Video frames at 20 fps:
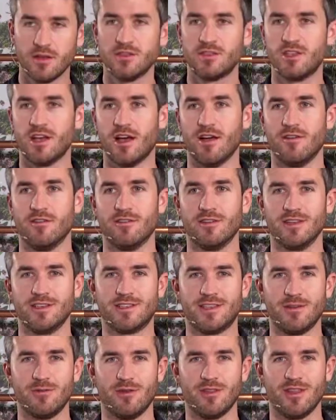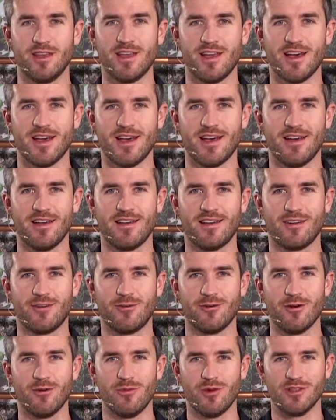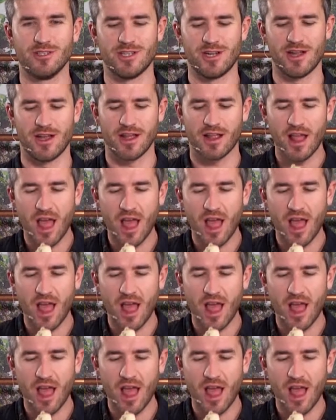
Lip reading: So, let's see what the grilled ones are like.